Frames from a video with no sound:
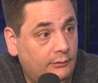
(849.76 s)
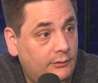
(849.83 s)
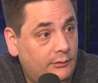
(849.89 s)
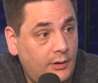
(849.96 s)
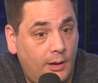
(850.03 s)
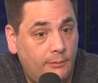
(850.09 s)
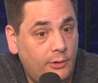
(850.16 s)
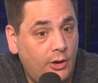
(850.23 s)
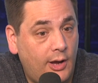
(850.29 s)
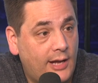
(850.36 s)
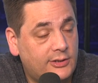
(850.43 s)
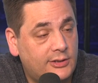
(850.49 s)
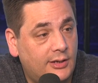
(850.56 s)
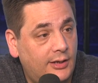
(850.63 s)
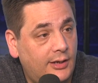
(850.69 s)
No, I'm not
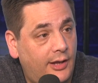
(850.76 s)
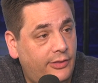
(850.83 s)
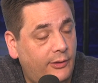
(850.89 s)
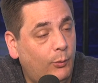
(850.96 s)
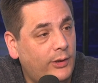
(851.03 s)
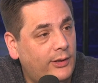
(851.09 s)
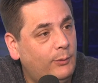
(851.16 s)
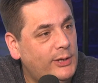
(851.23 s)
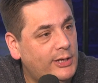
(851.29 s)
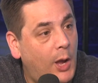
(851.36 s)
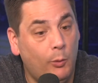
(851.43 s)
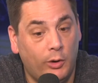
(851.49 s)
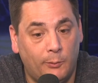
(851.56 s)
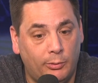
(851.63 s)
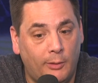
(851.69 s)
actually. I think we know
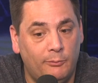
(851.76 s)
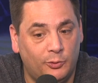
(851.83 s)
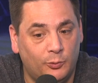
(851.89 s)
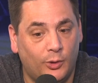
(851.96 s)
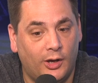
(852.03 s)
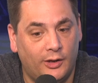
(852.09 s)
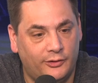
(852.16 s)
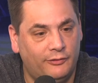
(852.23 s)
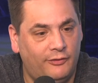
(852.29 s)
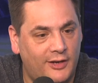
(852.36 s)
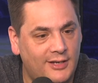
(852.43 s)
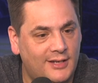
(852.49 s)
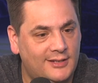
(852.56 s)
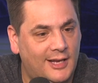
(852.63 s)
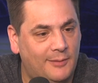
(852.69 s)
what the problems were,
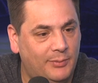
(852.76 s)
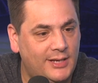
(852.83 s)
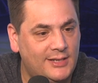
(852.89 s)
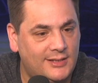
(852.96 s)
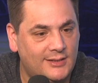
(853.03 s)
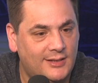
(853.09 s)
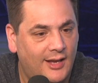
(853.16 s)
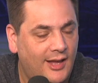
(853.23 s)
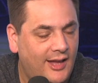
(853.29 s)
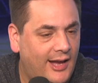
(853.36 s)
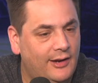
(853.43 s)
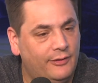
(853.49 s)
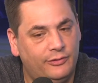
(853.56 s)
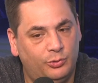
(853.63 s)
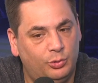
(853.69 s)
defending set pieces and
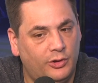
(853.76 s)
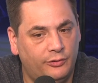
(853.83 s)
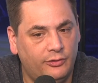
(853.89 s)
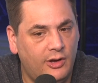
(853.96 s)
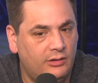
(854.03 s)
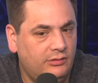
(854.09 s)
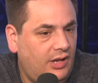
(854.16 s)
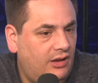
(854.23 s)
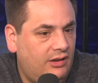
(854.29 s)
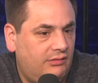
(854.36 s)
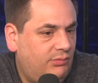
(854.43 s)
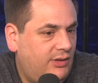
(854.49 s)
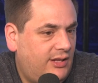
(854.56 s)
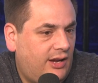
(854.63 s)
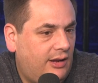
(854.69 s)
a soft goal. No,
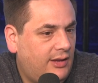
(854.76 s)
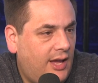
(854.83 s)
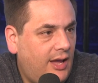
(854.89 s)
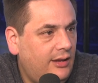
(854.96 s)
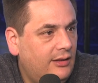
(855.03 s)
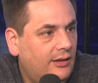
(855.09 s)
we did okay.